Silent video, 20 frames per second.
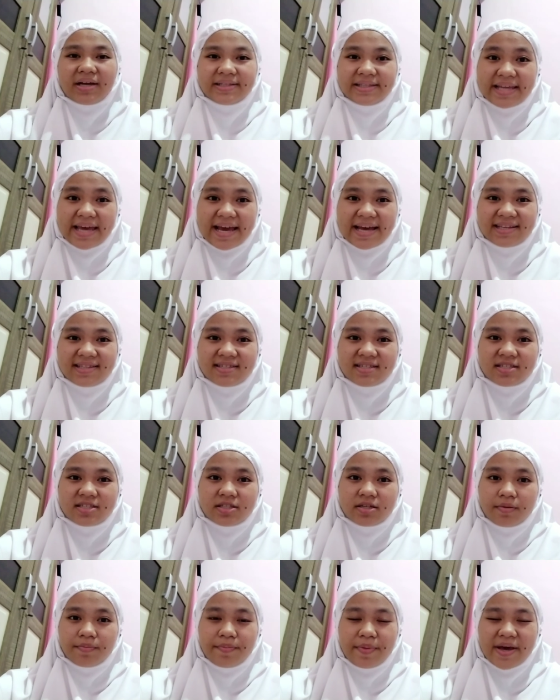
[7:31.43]
That's
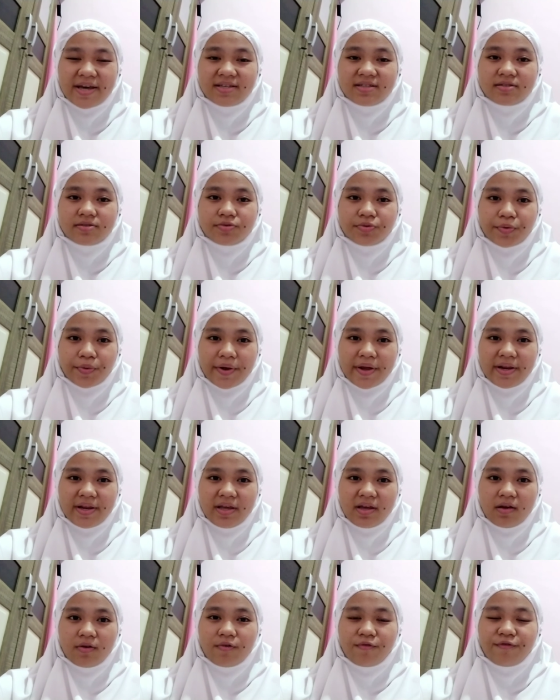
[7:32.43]
the best
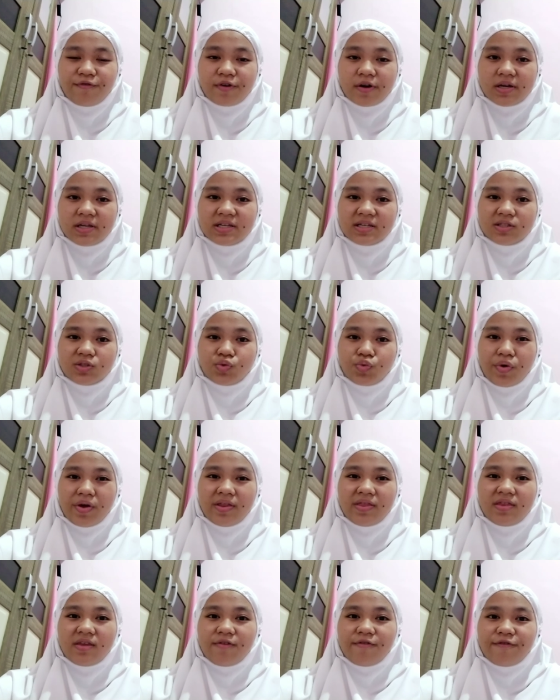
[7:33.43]
training for the
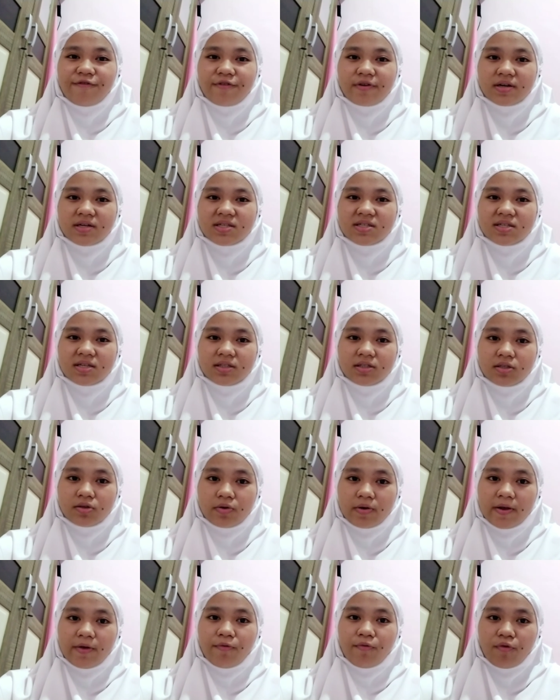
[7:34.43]
21st
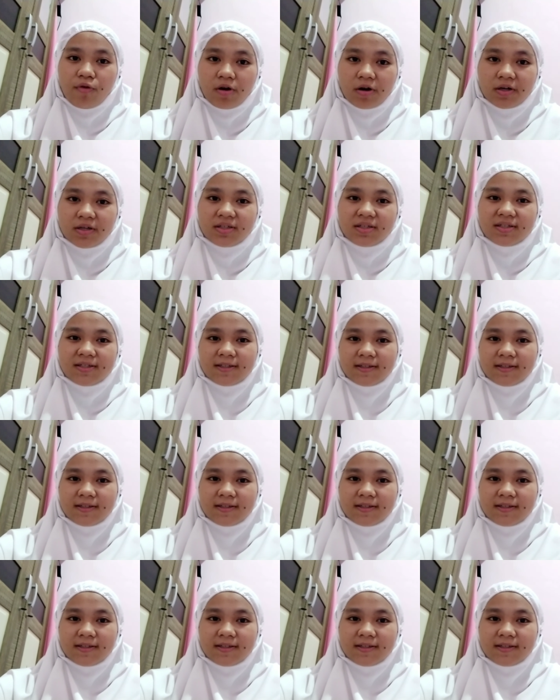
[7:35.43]
century world.